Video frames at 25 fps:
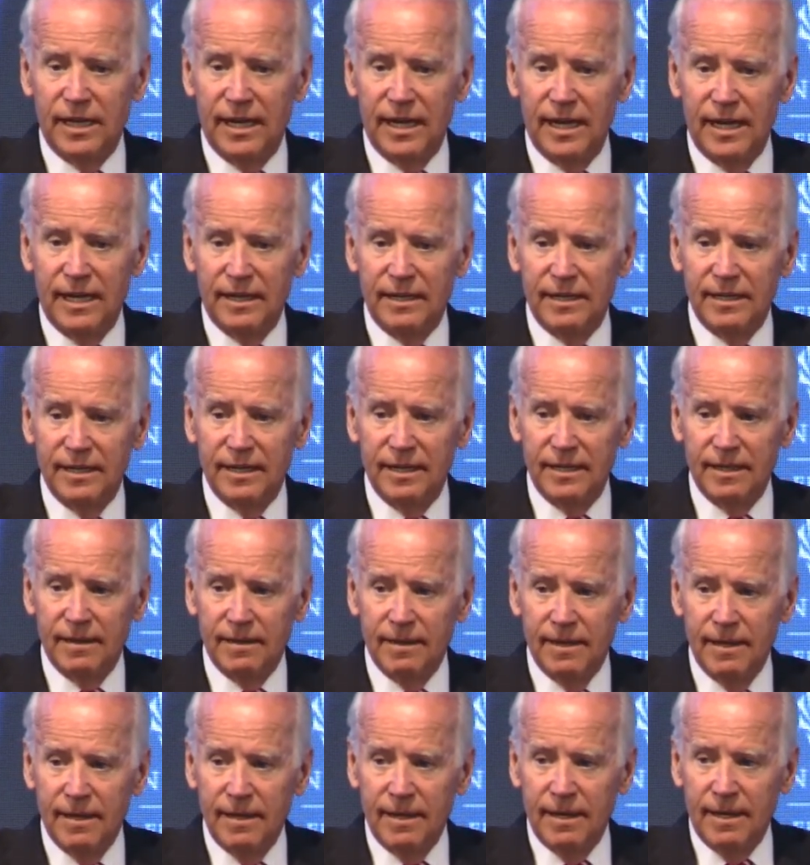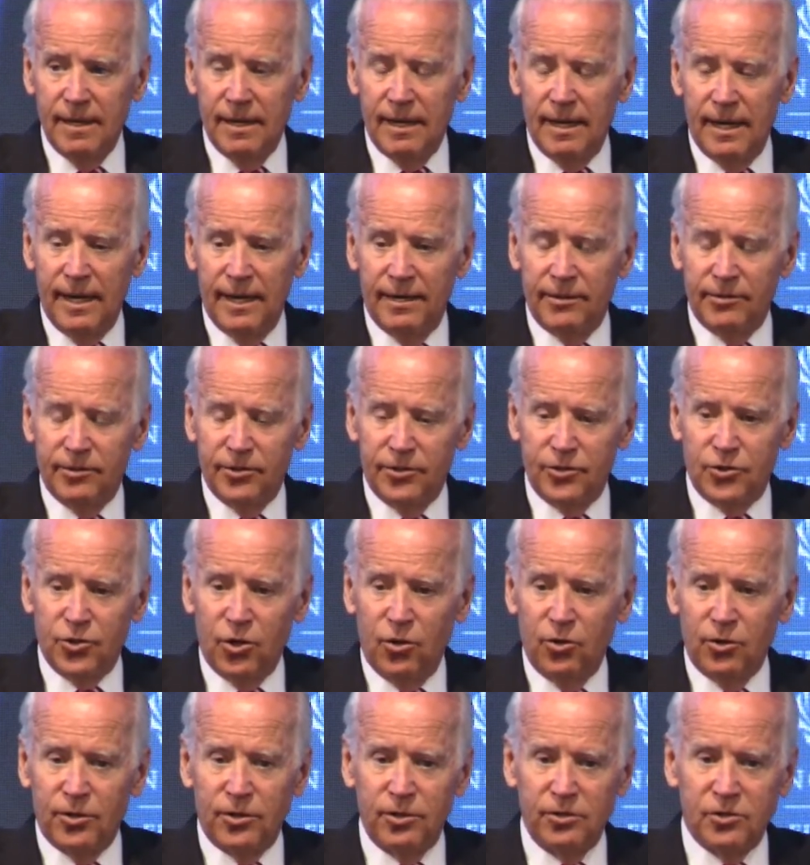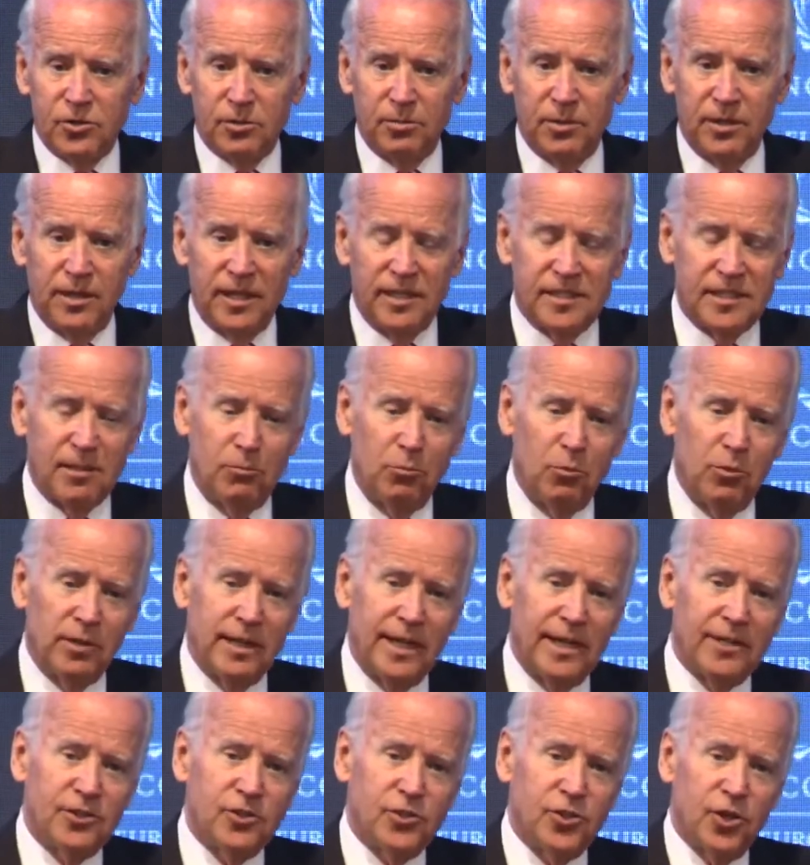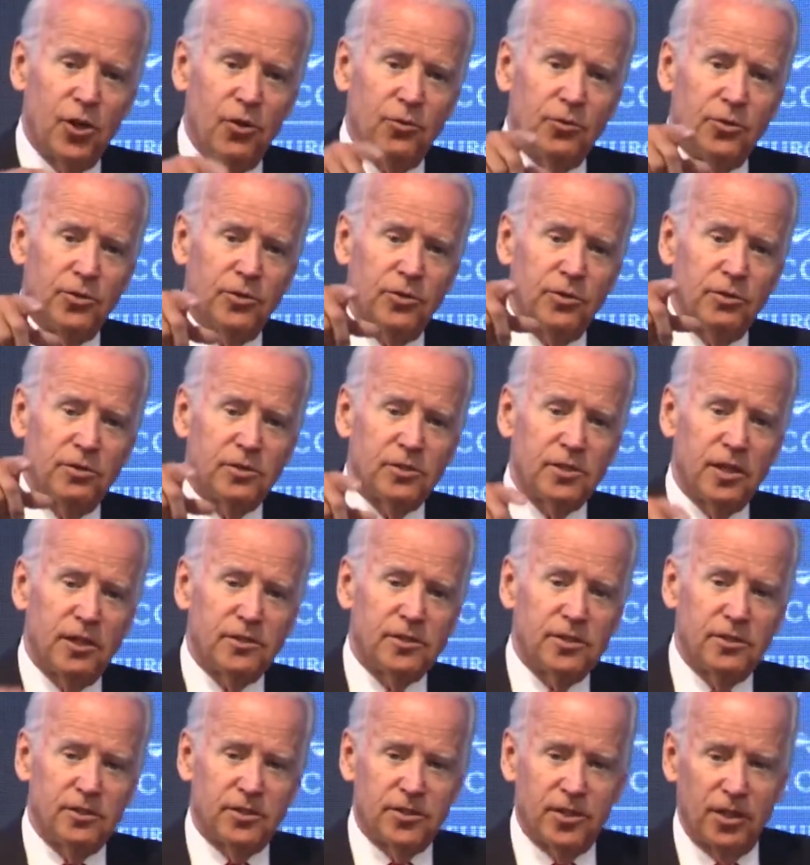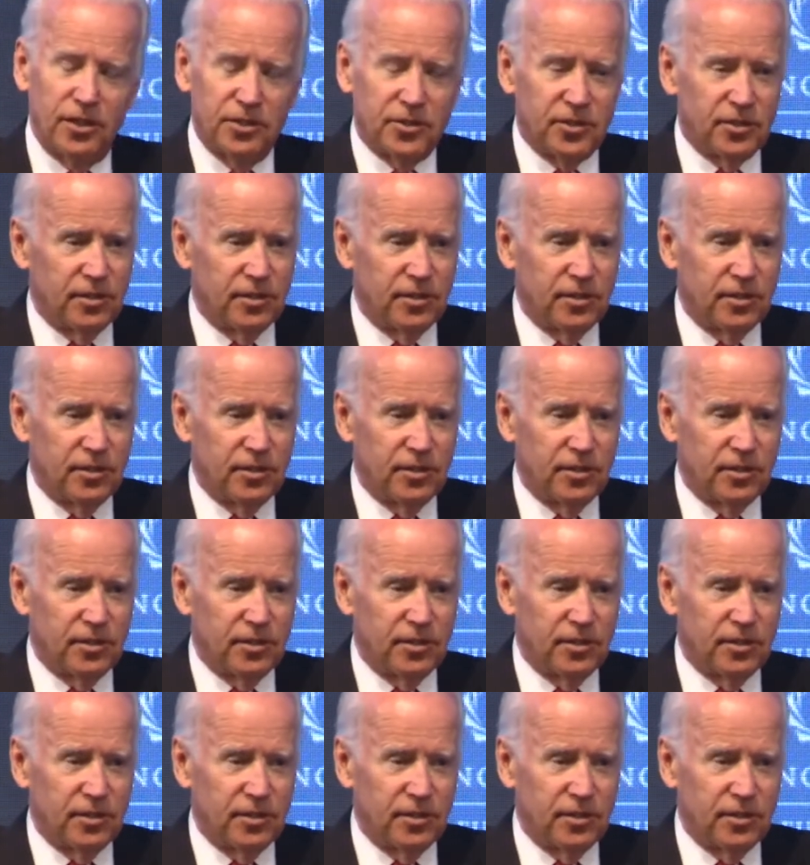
And the joke used to be, they said, well, get Joe to do such and such.